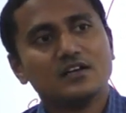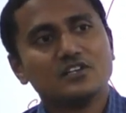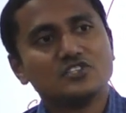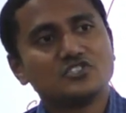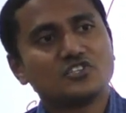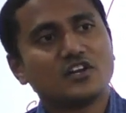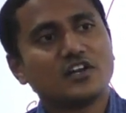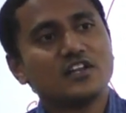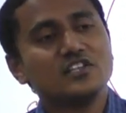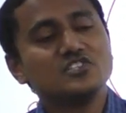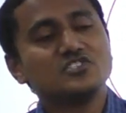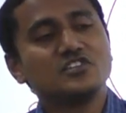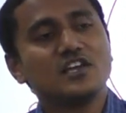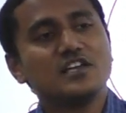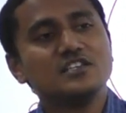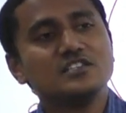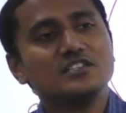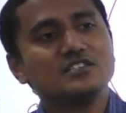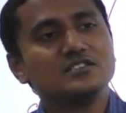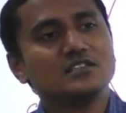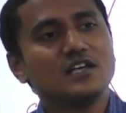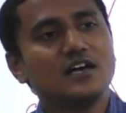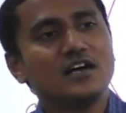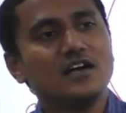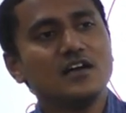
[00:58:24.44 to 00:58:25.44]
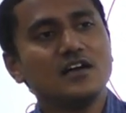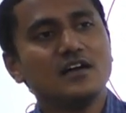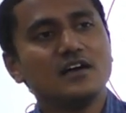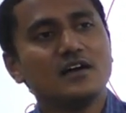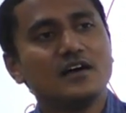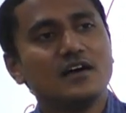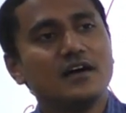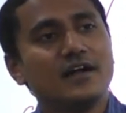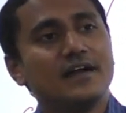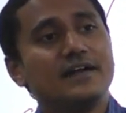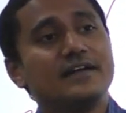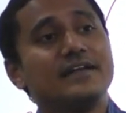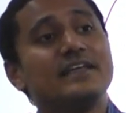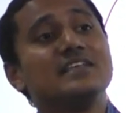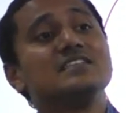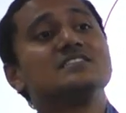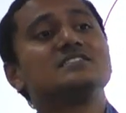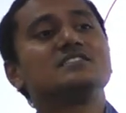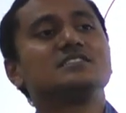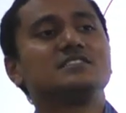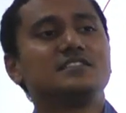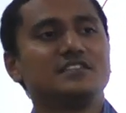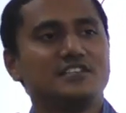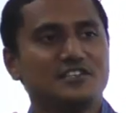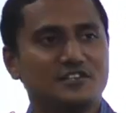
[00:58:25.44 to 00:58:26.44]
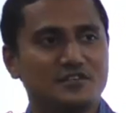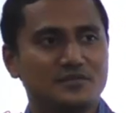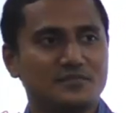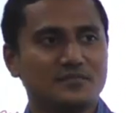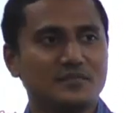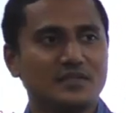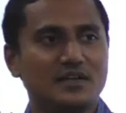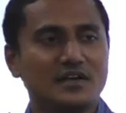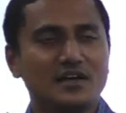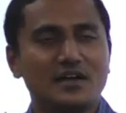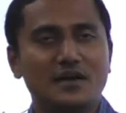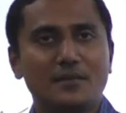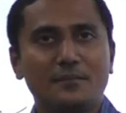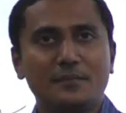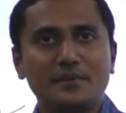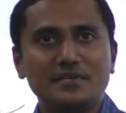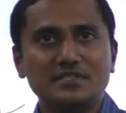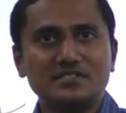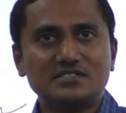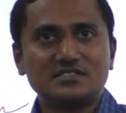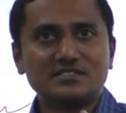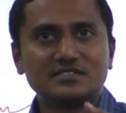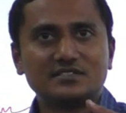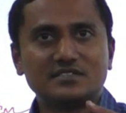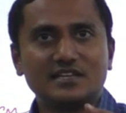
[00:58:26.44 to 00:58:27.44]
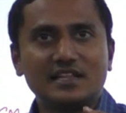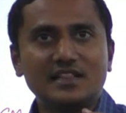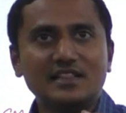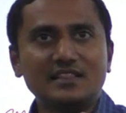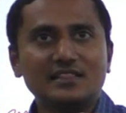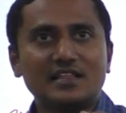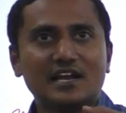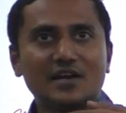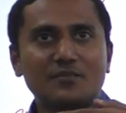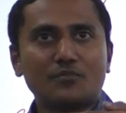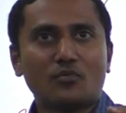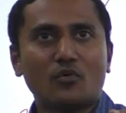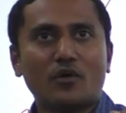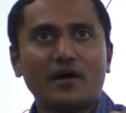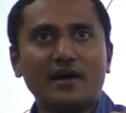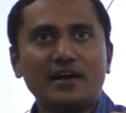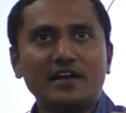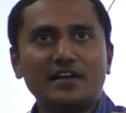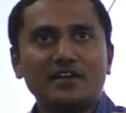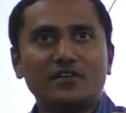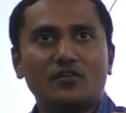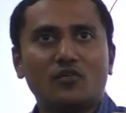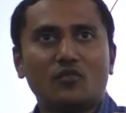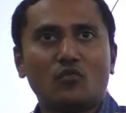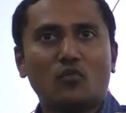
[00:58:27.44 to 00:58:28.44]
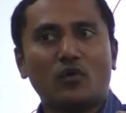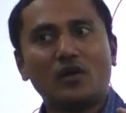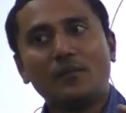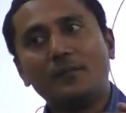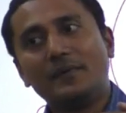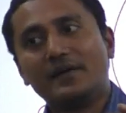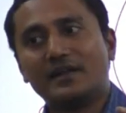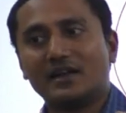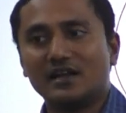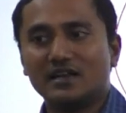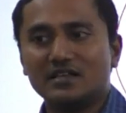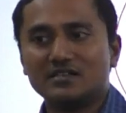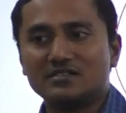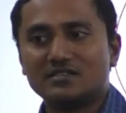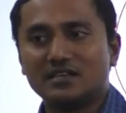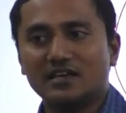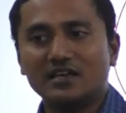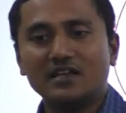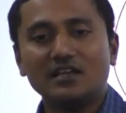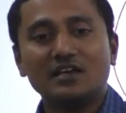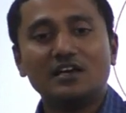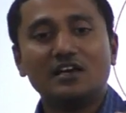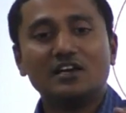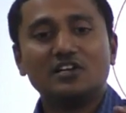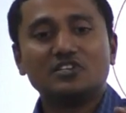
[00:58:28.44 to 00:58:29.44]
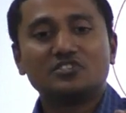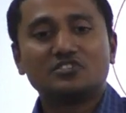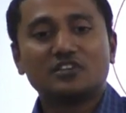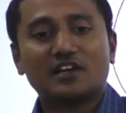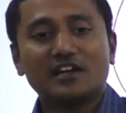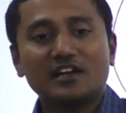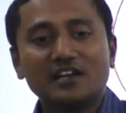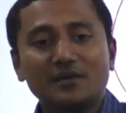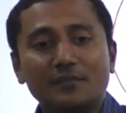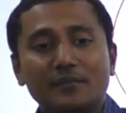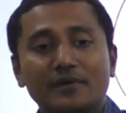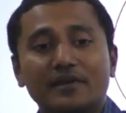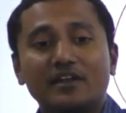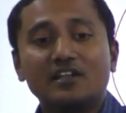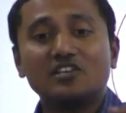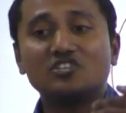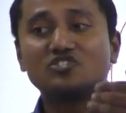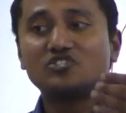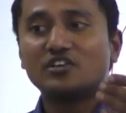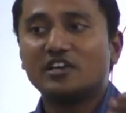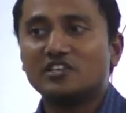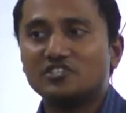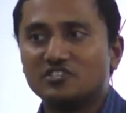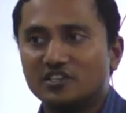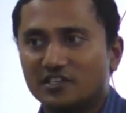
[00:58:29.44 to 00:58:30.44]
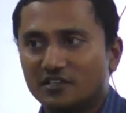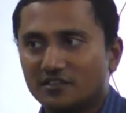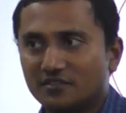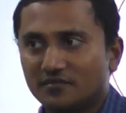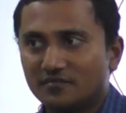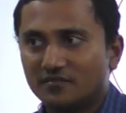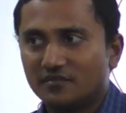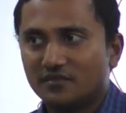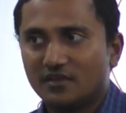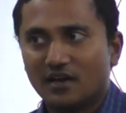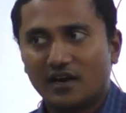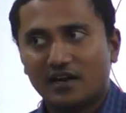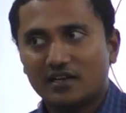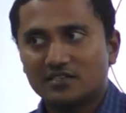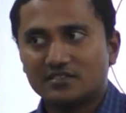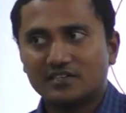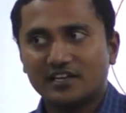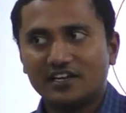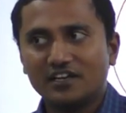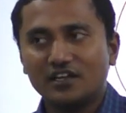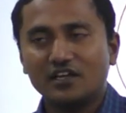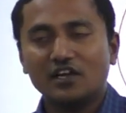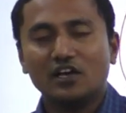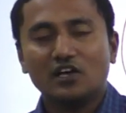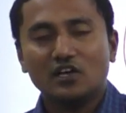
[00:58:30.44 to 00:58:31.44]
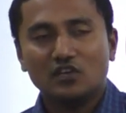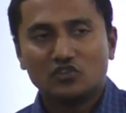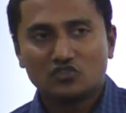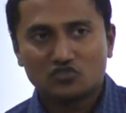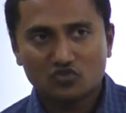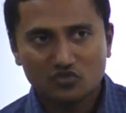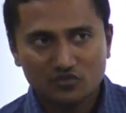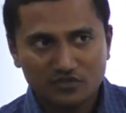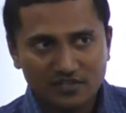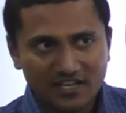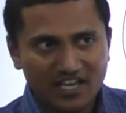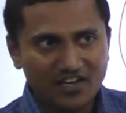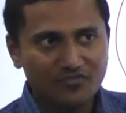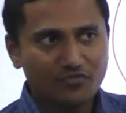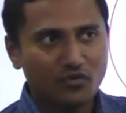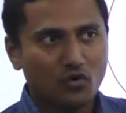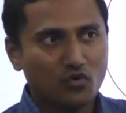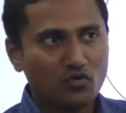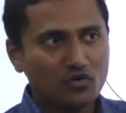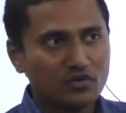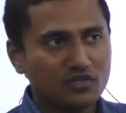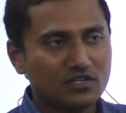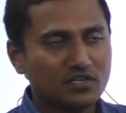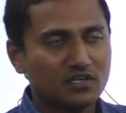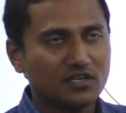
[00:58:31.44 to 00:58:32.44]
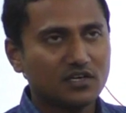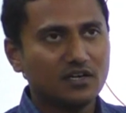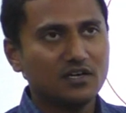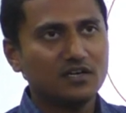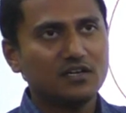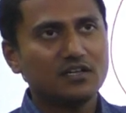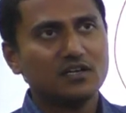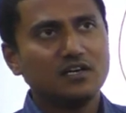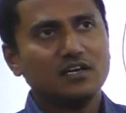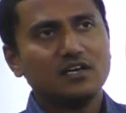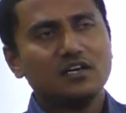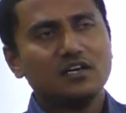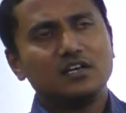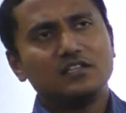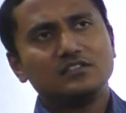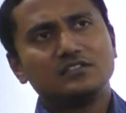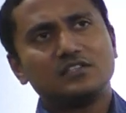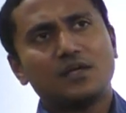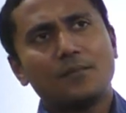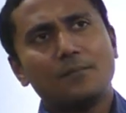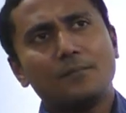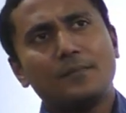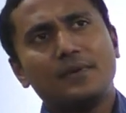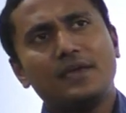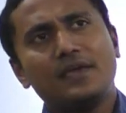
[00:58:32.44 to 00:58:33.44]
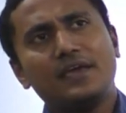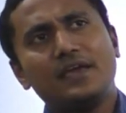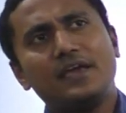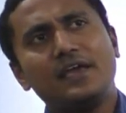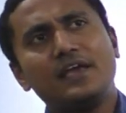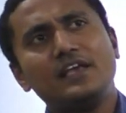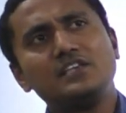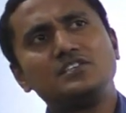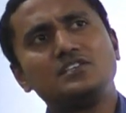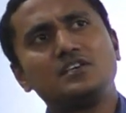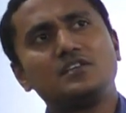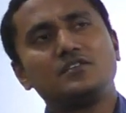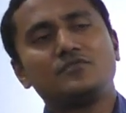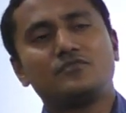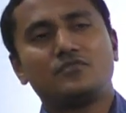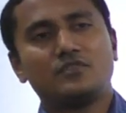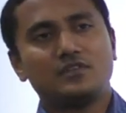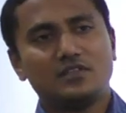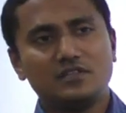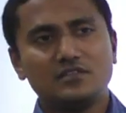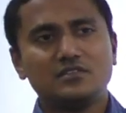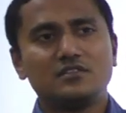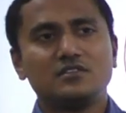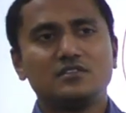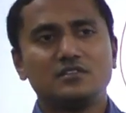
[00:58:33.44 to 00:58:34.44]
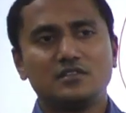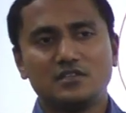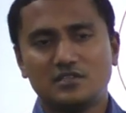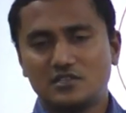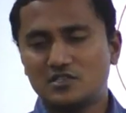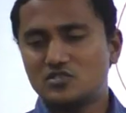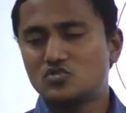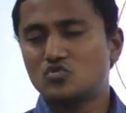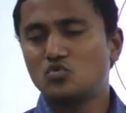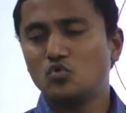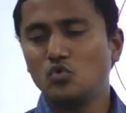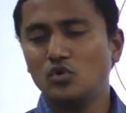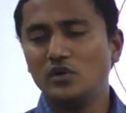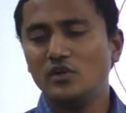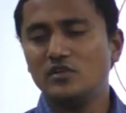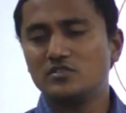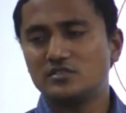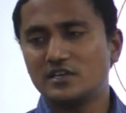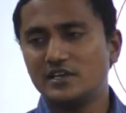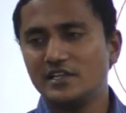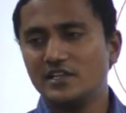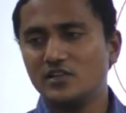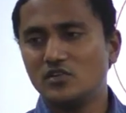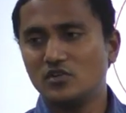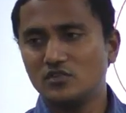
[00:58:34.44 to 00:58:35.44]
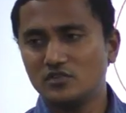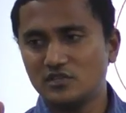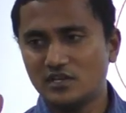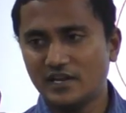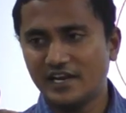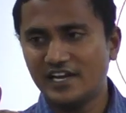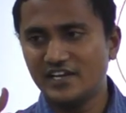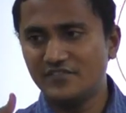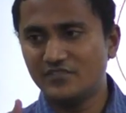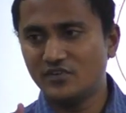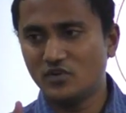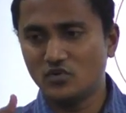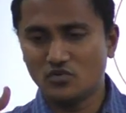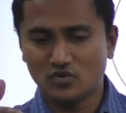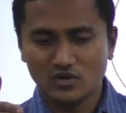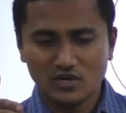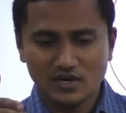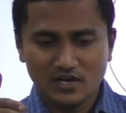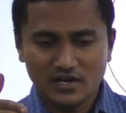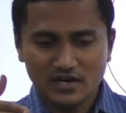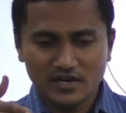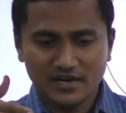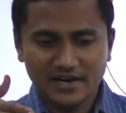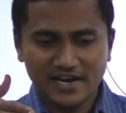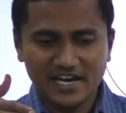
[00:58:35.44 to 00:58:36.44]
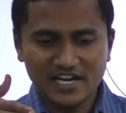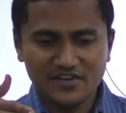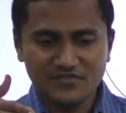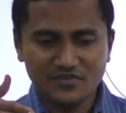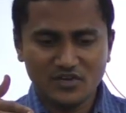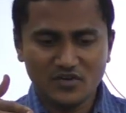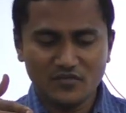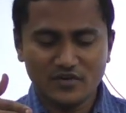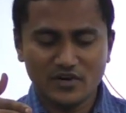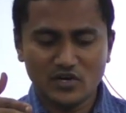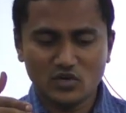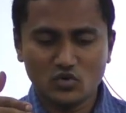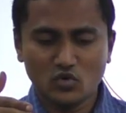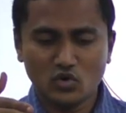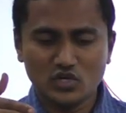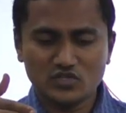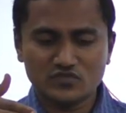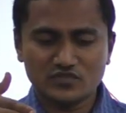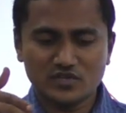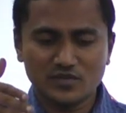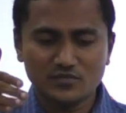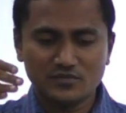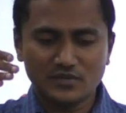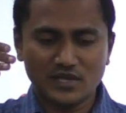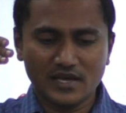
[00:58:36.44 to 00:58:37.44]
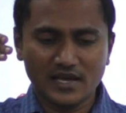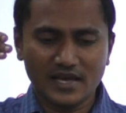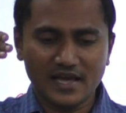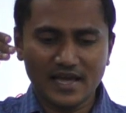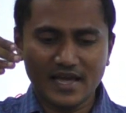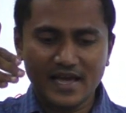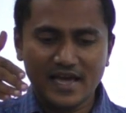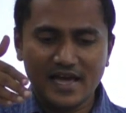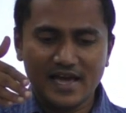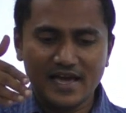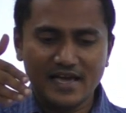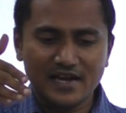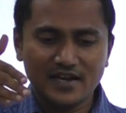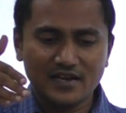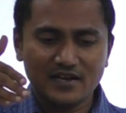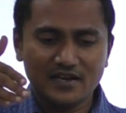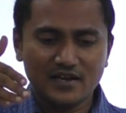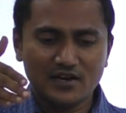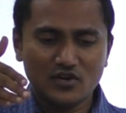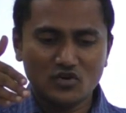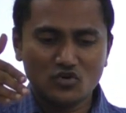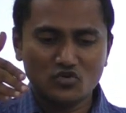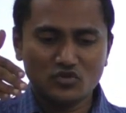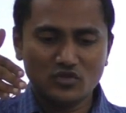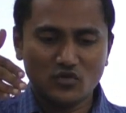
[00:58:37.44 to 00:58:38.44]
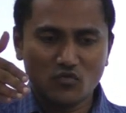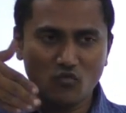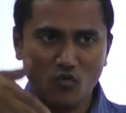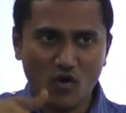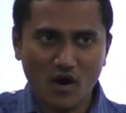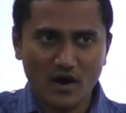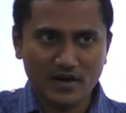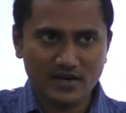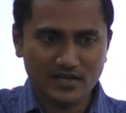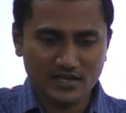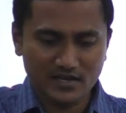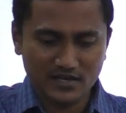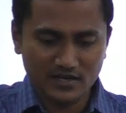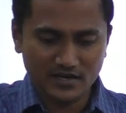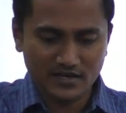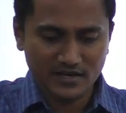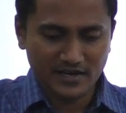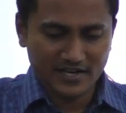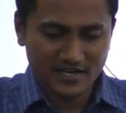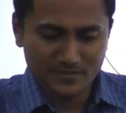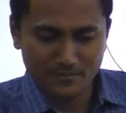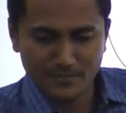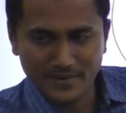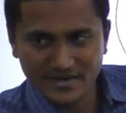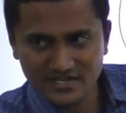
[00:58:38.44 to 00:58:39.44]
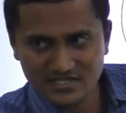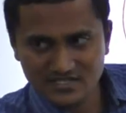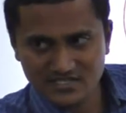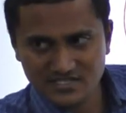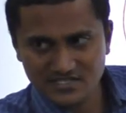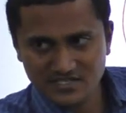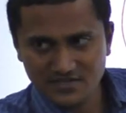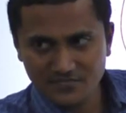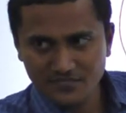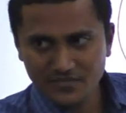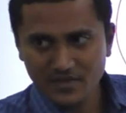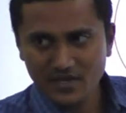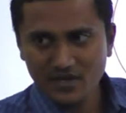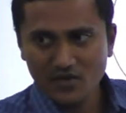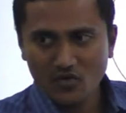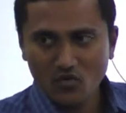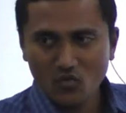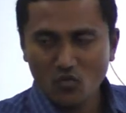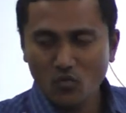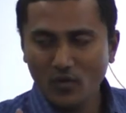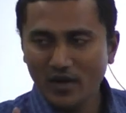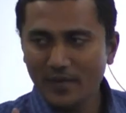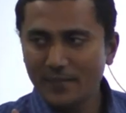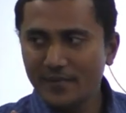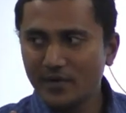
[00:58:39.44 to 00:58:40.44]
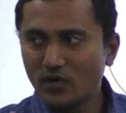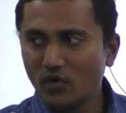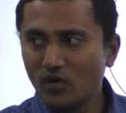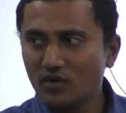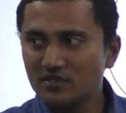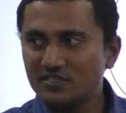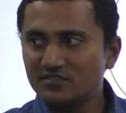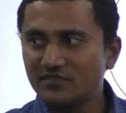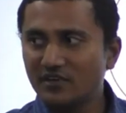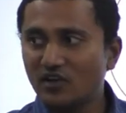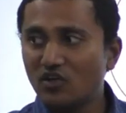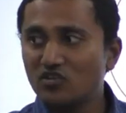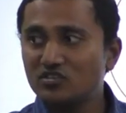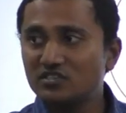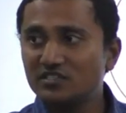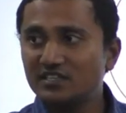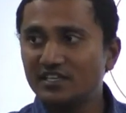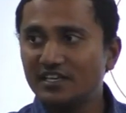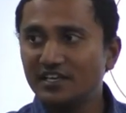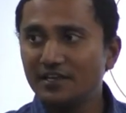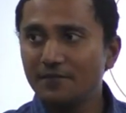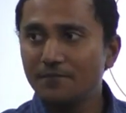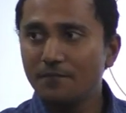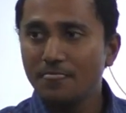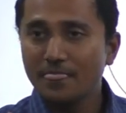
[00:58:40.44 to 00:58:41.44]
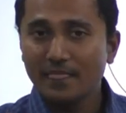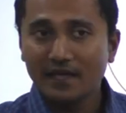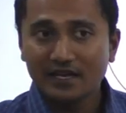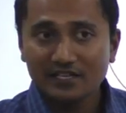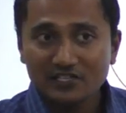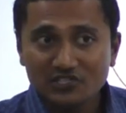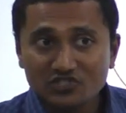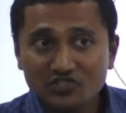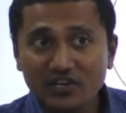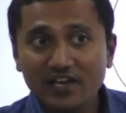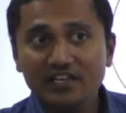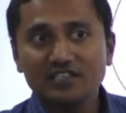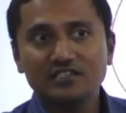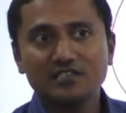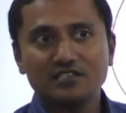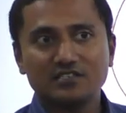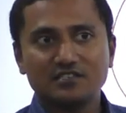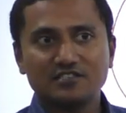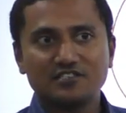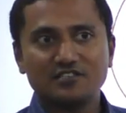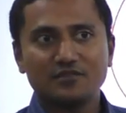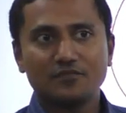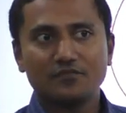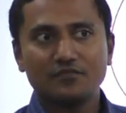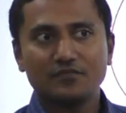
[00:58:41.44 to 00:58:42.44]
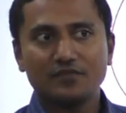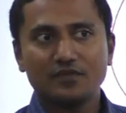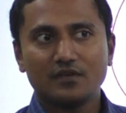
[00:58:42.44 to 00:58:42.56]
Sudden change in the density. Means till that point one material is there, suddenly material is changing. Understand? So they found that the major, in school you study, the light wave. Light wave, when it goes from the air to the water, it bends. Why? Because velocity changes.